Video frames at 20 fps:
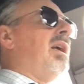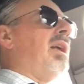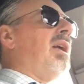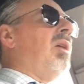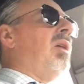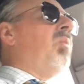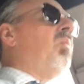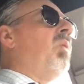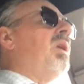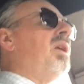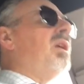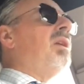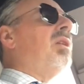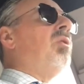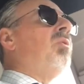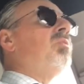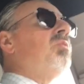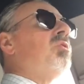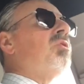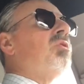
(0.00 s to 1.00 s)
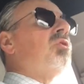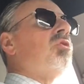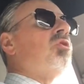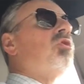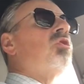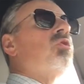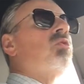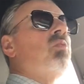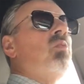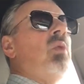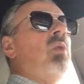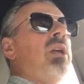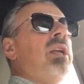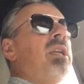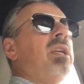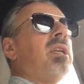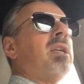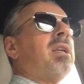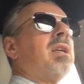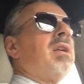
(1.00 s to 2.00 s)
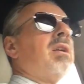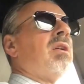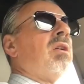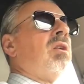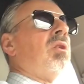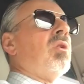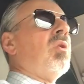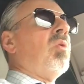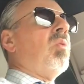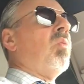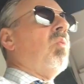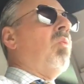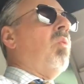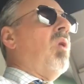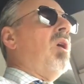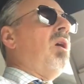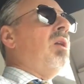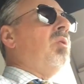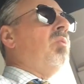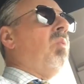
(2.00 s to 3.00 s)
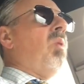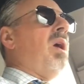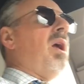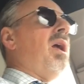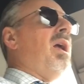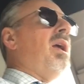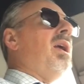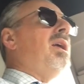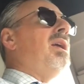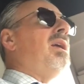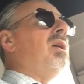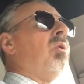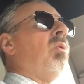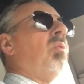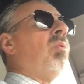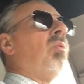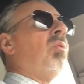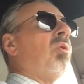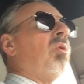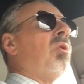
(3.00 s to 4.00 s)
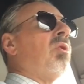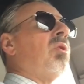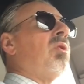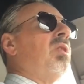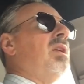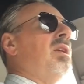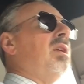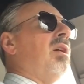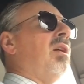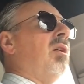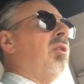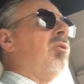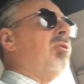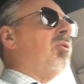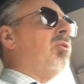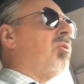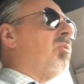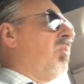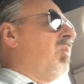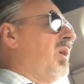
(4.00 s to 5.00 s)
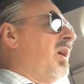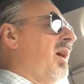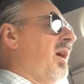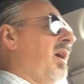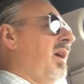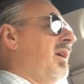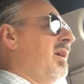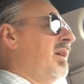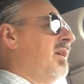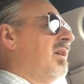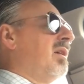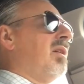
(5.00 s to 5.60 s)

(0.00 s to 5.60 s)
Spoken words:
And when it goes to swing one way or the other way,